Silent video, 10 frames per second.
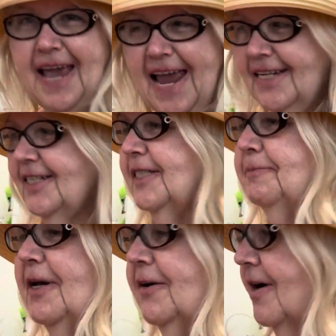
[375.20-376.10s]
Angie's
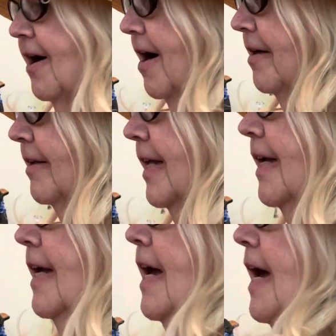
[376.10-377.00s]
Mail Call.
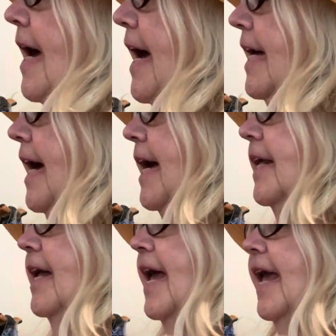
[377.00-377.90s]
I
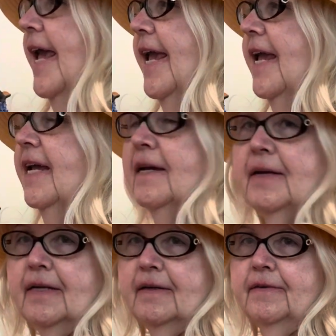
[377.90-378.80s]
got a
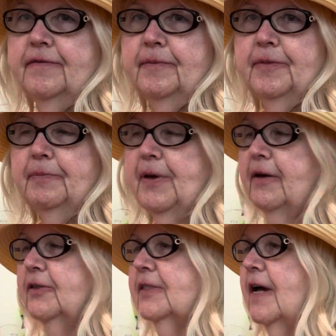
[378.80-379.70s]
from the
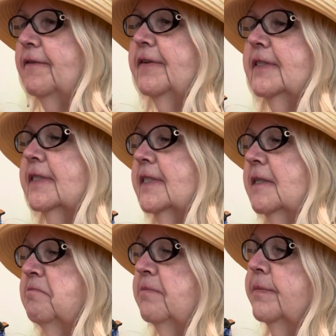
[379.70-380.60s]
post office,
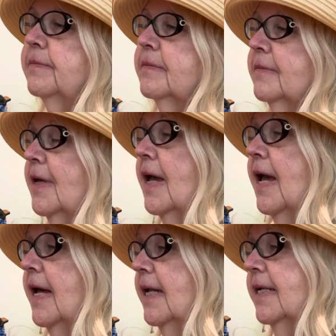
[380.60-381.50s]

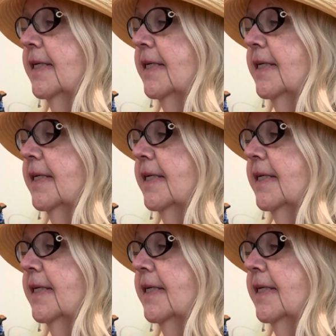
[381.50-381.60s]
and